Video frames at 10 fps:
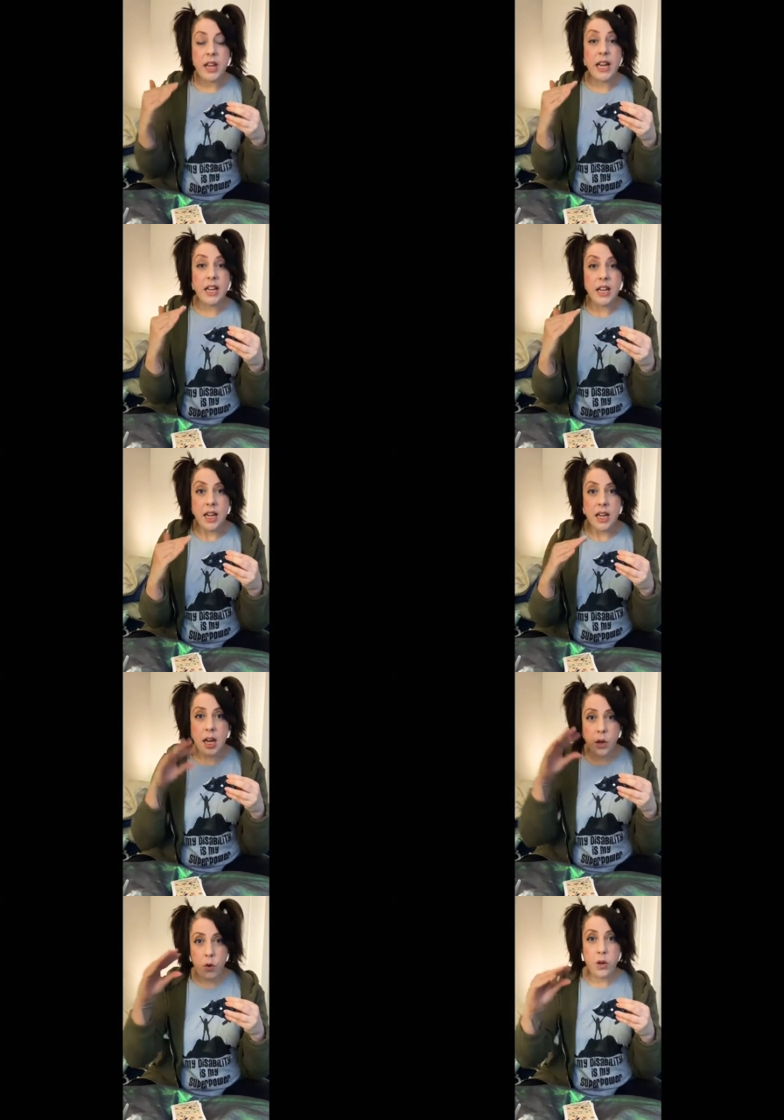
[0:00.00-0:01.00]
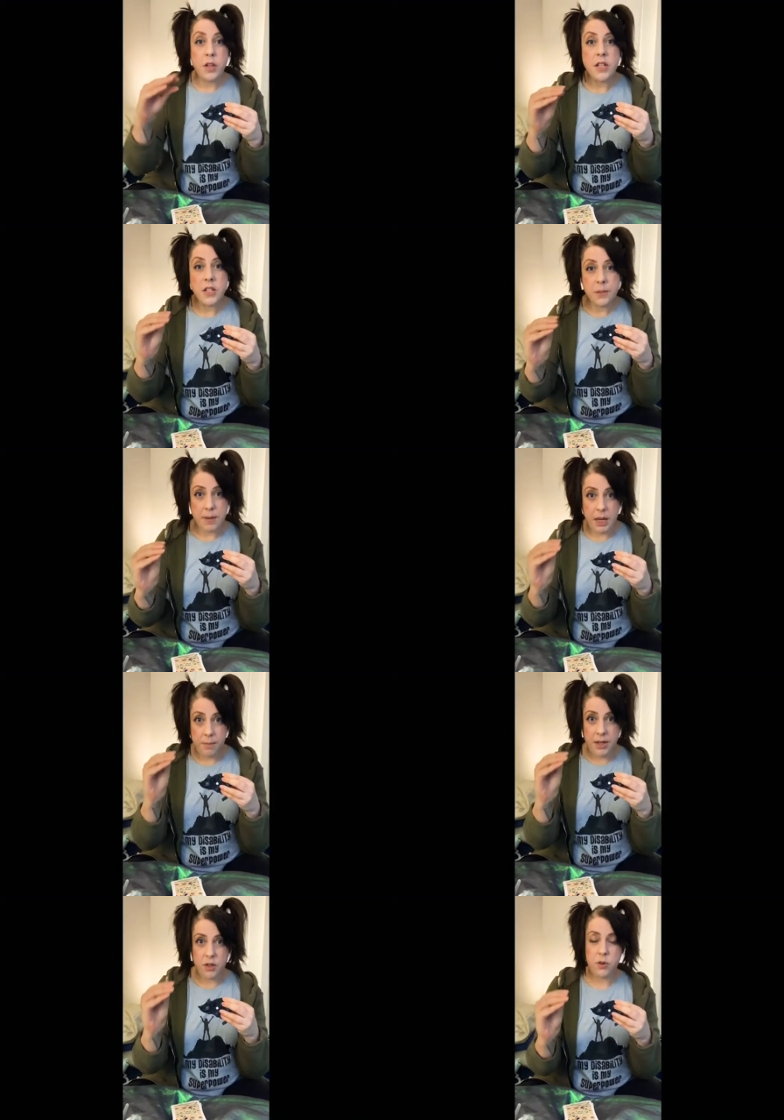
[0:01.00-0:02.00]
need in order to speak
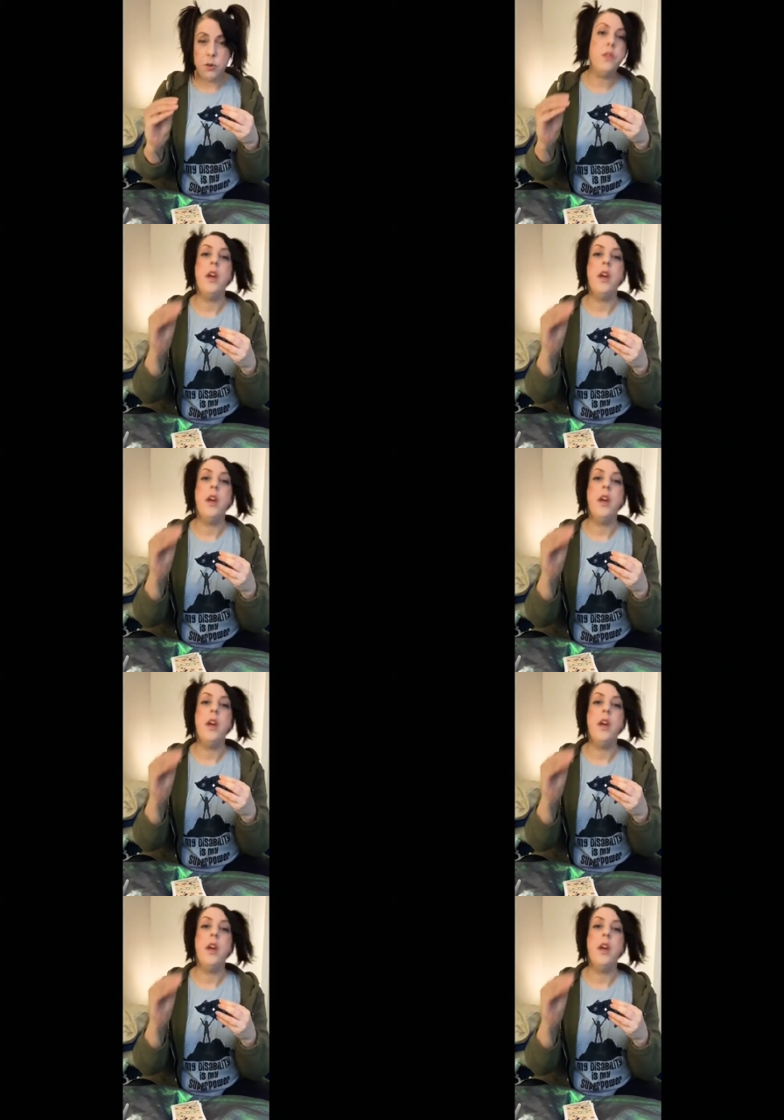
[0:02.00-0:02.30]
my truth